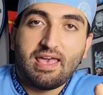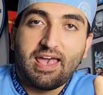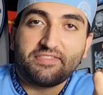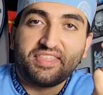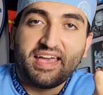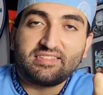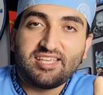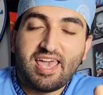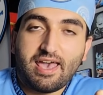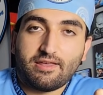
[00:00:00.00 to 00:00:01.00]
at the
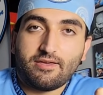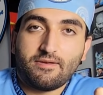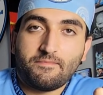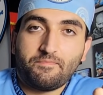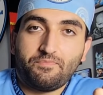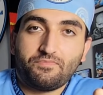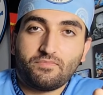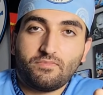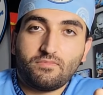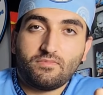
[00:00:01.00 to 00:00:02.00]
Etihad
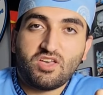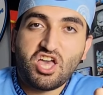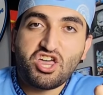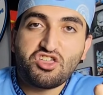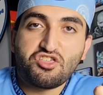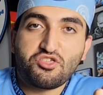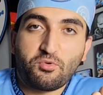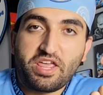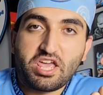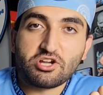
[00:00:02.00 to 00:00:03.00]

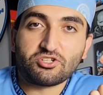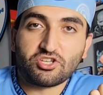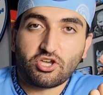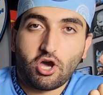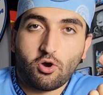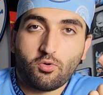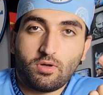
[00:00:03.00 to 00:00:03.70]
3 years ago